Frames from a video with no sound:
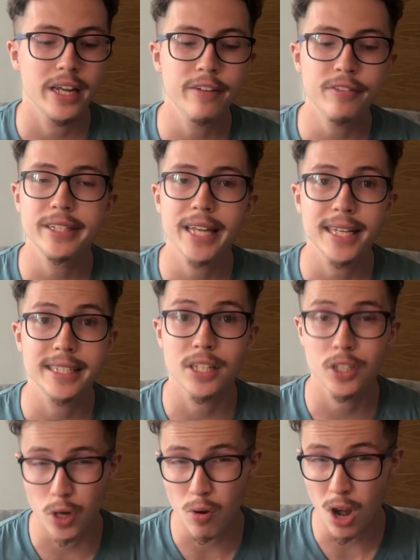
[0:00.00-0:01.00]
if the test
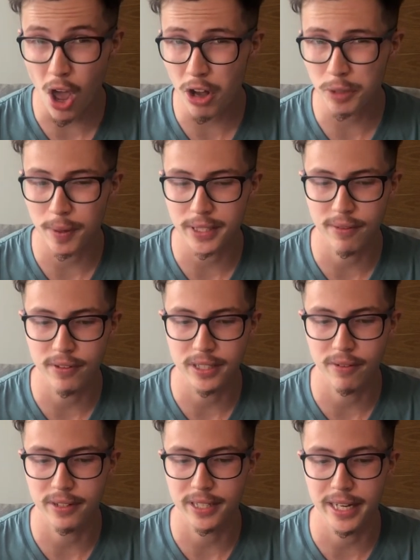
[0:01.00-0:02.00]
has too low
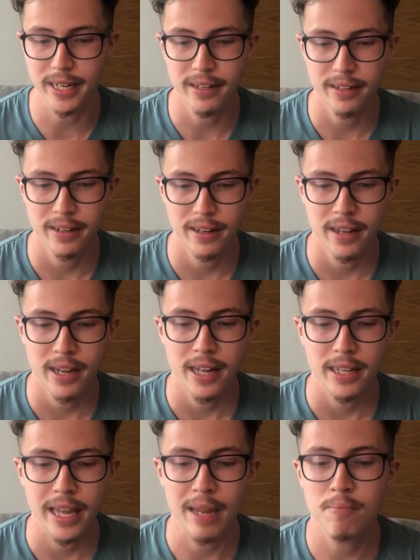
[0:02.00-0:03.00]
specificity,
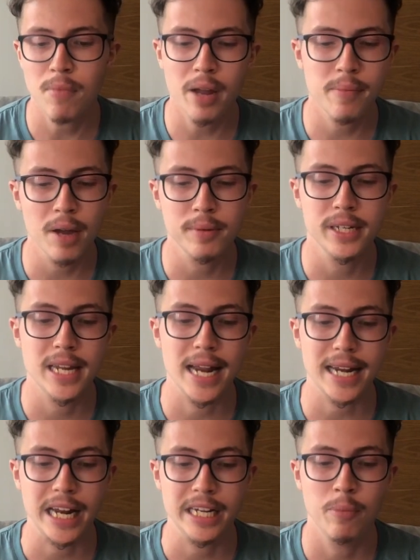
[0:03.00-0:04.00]
it might be able to
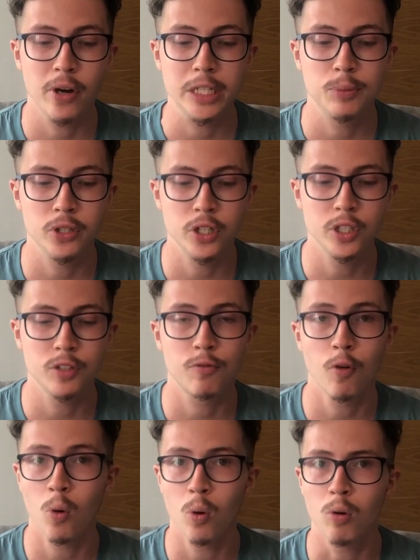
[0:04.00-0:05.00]
detect antibodies produced,
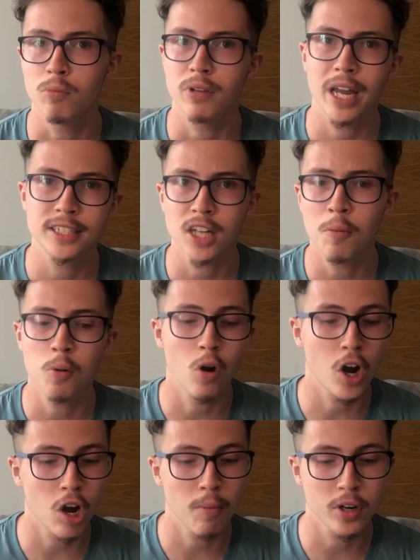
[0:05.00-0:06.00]
for example,
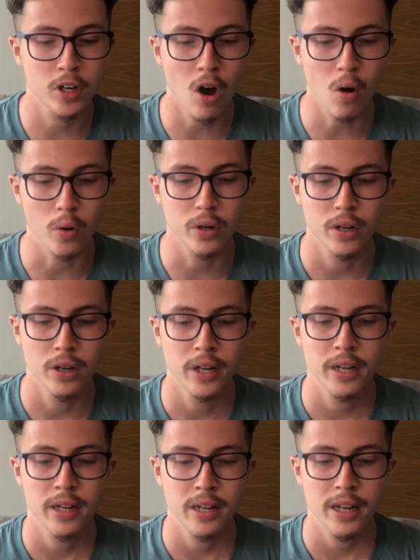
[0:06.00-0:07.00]
a common cold,
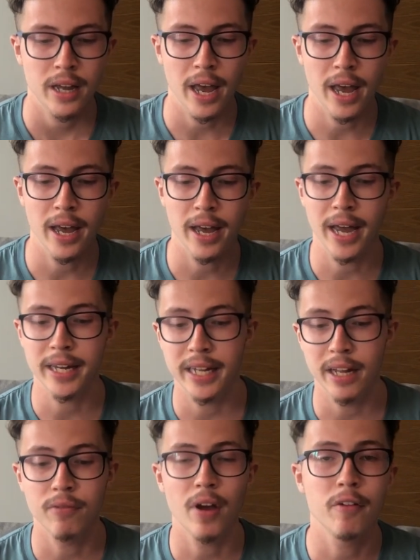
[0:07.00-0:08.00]
and
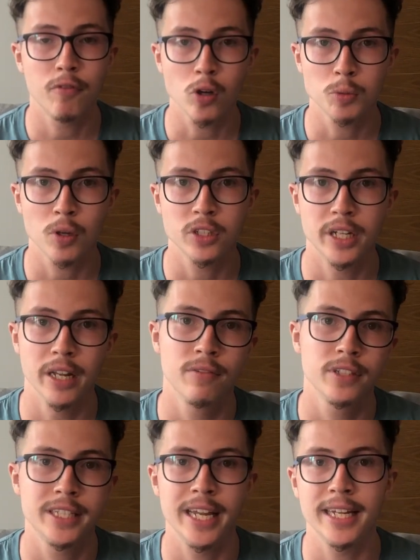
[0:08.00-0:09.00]
give a false
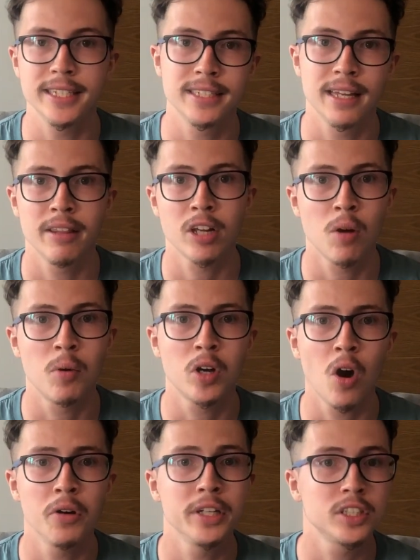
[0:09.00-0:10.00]
positive, seeing as the common
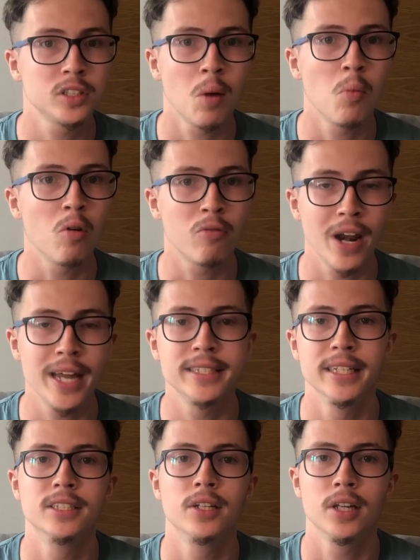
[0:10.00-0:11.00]
cold is somewhat
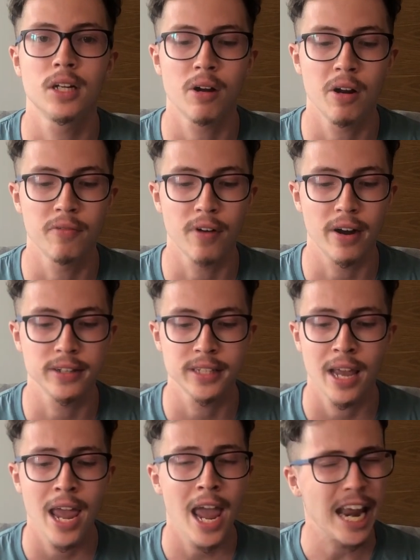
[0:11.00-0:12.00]
related to the coronavirus.
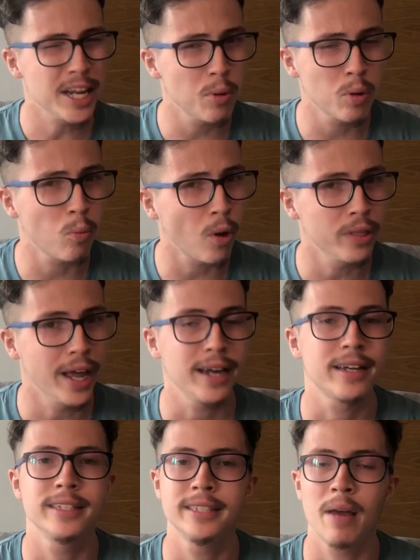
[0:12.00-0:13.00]
And you wouldn't want
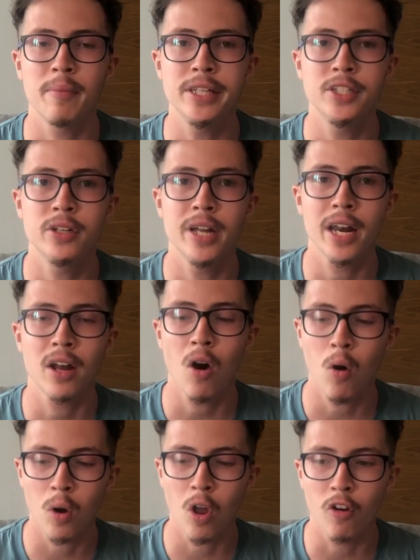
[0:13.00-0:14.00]
that, because that means you'd get a
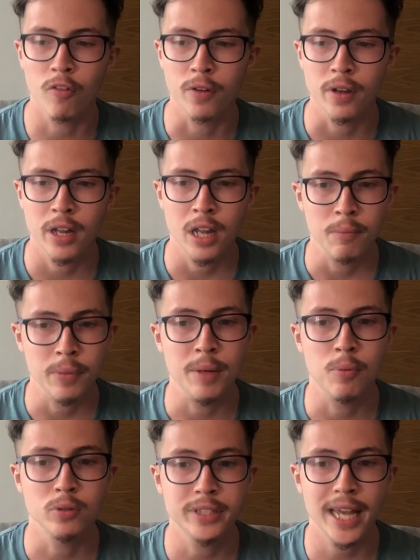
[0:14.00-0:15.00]
whole lot of
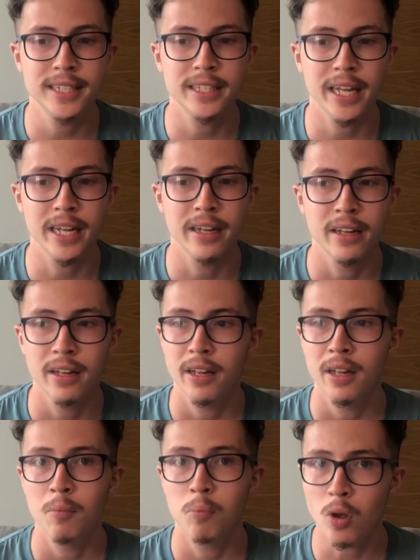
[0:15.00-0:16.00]
people testing
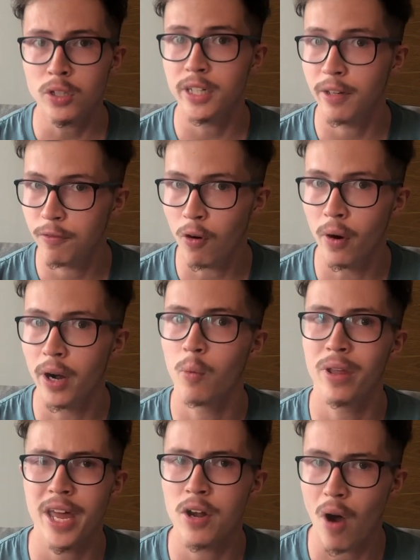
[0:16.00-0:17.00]
positive for it
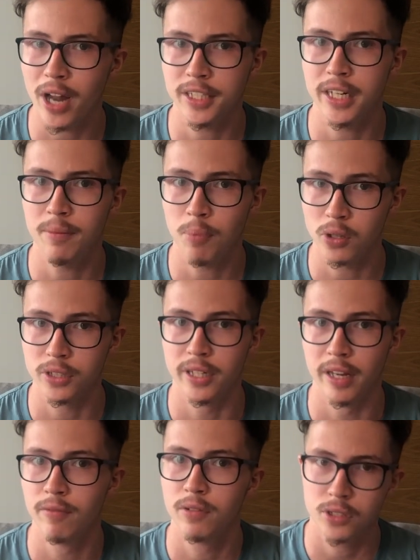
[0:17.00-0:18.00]
when they're not actually
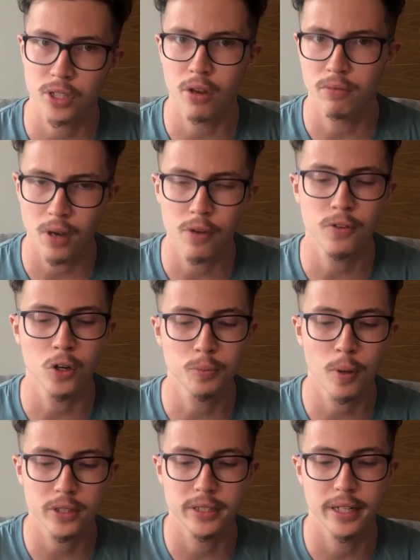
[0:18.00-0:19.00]
positive, so a false
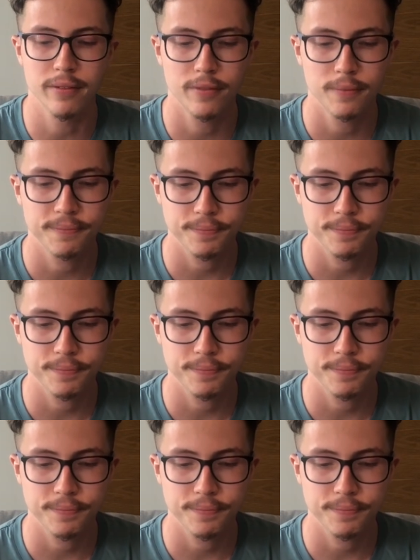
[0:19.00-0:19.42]
positive.